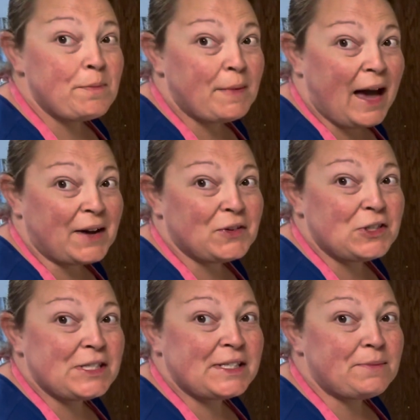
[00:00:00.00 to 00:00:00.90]
back for
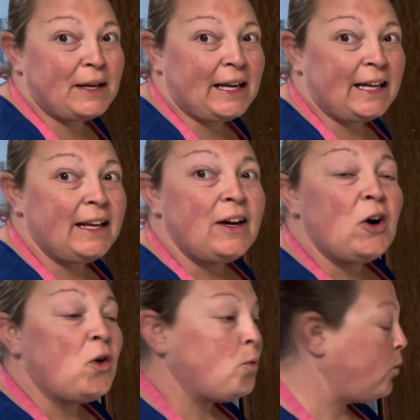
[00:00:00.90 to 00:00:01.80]
just a minute.
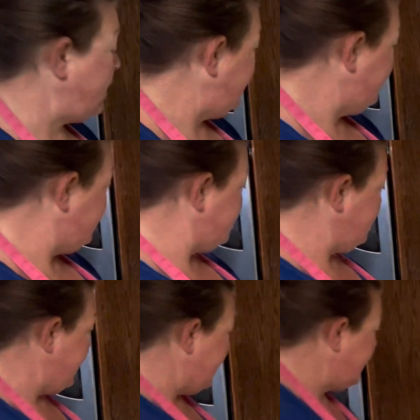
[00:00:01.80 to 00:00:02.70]
One other
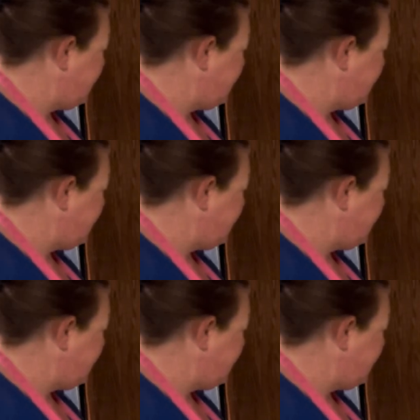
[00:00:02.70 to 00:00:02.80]
trick